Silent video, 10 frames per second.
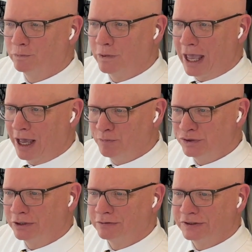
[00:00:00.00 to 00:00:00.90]

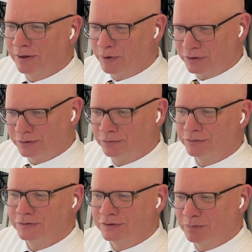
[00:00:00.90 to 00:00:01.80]
absent some of the
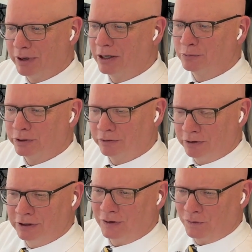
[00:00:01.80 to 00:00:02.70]
sources about what
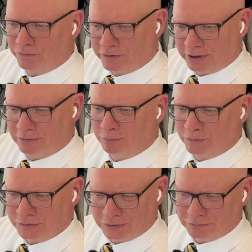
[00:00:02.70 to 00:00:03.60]
Grindle did and
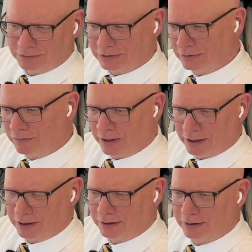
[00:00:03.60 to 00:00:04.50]
was doing and
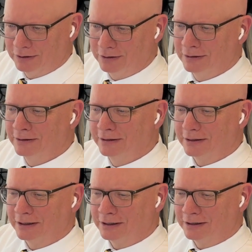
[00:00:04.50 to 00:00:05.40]
thinking,
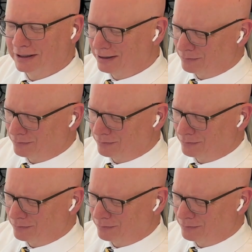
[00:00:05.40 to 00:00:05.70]
it